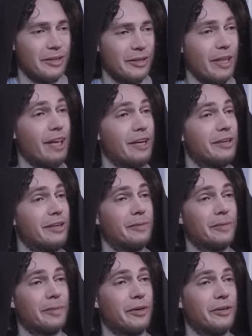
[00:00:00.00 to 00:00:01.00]
That
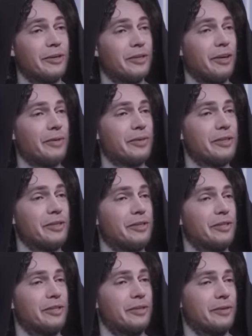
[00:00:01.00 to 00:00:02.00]
Imperial officer
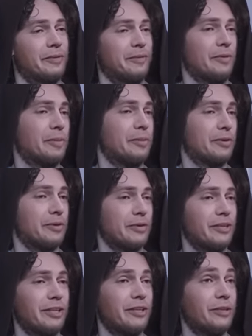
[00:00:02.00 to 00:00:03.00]
turned rebel
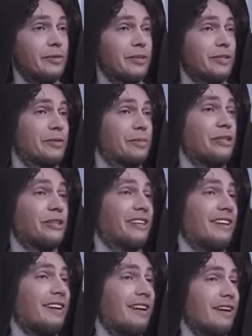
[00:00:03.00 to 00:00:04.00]
lady was smoking
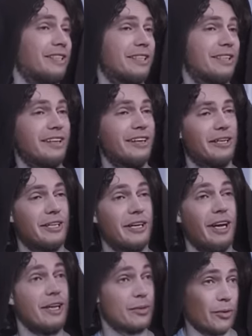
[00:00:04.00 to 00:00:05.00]
hot,
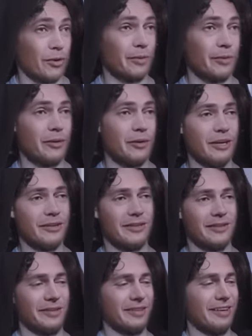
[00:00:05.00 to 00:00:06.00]
as was Obi-Wan
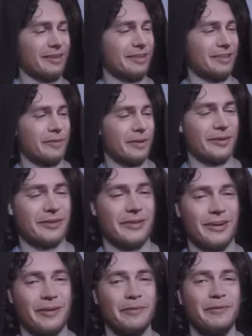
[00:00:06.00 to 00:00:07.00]
last time I
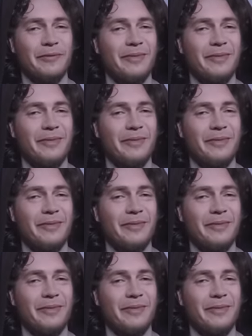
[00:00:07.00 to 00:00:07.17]
saw him.